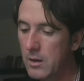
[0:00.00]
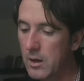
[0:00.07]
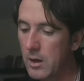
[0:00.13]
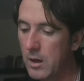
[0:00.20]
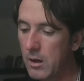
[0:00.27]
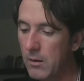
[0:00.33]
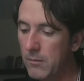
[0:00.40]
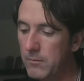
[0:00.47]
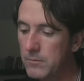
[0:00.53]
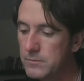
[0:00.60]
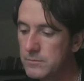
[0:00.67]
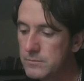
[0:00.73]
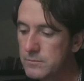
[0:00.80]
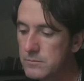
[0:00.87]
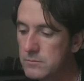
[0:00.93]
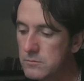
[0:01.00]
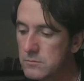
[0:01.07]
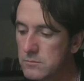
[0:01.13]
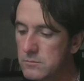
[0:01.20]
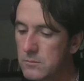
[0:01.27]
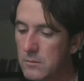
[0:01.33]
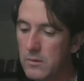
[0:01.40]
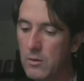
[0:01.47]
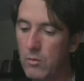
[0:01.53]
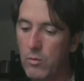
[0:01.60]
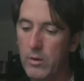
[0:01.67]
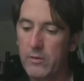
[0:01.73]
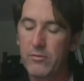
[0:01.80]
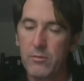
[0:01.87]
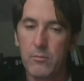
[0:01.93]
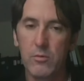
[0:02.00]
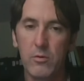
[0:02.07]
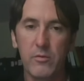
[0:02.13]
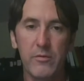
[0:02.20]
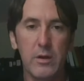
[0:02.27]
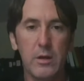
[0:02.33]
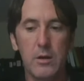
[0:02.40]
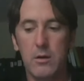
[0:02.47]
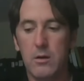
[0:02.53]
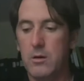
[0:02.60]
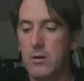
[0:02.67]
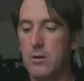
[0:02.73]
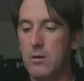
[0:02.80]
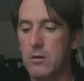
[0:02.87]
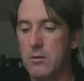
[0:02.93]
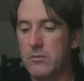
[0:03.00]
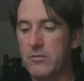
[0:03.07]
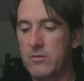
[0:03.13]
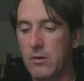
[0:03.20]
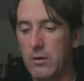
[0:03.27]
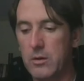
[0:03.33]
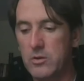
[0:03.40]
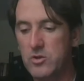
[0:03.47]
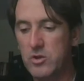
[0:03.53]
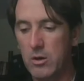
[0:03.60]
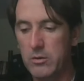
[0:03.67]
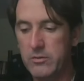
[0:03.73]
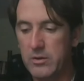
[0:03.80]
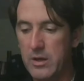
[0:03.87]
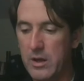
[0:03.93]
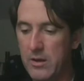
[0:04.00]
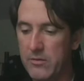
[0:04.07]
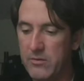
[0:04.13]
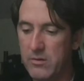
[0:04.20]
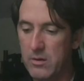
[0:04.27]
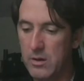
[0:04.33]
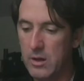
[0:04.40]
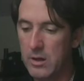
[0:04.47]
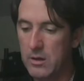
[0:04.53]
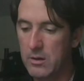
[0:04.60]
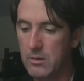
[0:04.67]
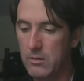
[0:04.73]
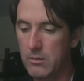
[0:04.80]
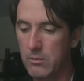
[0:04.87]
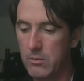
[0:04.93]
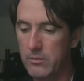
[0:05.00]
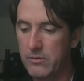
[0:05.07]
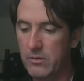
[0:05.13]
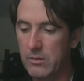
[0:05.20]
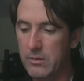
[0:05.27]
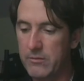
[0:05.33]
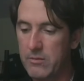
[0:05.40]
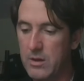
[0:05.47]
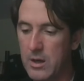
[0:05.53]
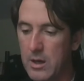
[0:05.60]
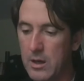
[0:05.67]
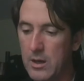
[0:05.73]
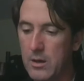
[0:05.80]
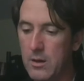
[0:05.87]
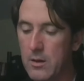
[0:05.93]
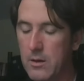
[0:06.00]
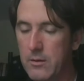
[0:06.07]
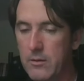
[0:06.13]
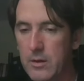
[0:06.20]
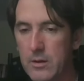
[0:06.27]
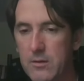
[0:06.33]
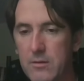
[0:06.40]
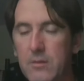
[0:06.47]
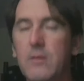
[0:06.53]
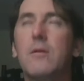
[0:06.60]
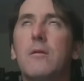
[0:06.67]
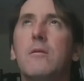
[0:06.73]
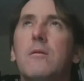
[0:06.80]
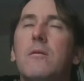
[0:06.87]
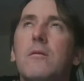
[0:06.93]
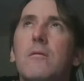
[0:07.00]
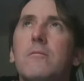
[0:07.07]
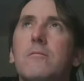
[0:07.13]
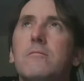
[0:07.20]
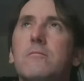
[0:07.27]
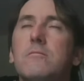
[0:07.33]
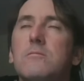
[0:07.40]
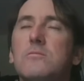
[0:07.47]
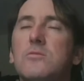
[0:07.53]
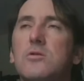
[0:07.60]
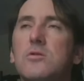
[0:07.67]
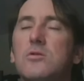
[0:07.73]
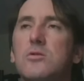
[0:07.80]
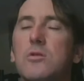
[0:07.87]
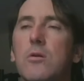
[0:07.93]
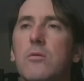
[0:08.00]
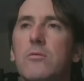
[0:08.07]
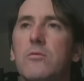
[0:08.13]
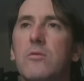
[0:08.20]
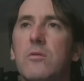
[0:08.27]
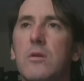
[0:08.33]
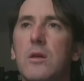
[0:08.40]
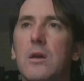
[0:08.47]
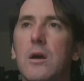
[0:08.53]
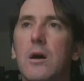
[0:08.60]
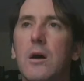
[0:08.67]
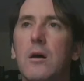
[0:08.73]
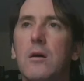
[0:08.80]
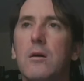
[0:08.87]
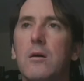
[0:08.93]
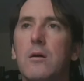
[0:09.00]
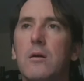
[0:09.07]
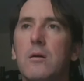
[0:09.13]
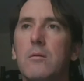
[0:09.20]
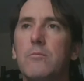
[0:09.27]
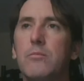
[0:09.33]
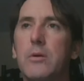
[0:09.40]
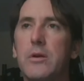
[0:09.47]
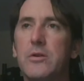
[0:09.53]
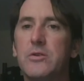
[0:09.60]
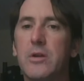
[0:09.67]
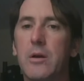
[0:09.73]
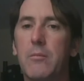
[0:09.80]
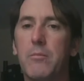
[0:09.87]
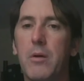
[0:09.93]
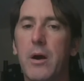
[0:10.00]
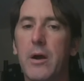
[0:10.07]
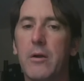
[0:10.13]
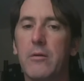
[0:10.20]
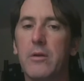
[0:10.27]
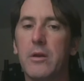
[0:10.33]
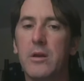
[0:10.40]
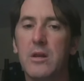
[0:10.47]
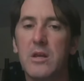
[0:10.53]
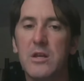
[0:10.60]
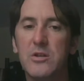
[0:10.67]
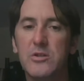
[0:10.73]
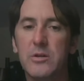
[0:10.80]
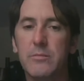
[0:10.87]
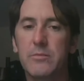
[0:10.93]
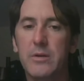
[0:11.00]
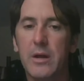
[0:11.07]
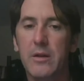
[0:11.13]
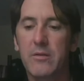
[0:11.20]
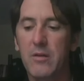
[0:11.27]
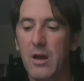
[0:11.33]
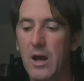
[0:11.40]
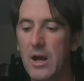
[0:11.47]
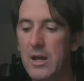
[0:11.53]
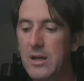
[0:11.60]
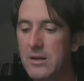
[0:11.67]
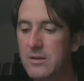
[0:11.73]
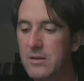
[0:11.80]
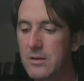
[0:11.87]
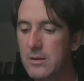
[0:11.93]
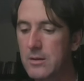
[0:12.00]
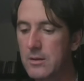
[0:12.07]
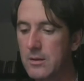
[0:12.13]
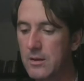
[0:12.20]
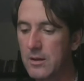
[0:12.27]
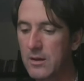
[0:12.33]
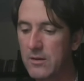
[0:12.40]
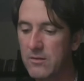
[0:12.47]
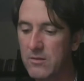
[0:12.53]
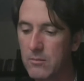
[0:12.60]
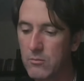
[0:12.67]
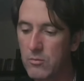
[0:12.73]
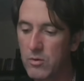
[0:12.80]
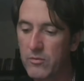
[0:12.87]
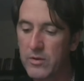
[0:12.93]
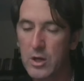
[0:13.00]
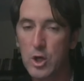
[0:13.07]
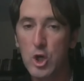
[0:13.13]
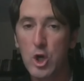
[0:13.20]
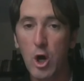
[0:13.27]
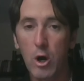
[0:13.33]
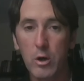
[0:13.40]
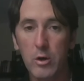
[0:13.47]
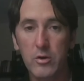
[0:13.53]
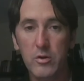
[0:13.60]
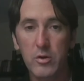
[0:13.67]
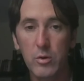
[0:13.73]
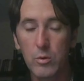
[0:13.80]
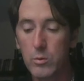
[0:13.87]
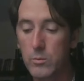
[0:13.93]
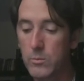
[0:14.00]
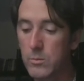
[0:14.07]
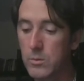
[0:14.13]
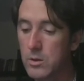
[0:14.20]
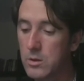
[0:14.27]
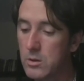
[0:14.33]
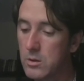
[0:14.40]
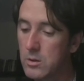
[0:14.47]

The wonderful movie starring Charlton Heston and Laurence Olivier that just shows the British Empire in Egypt at its height is the movie Khartoum,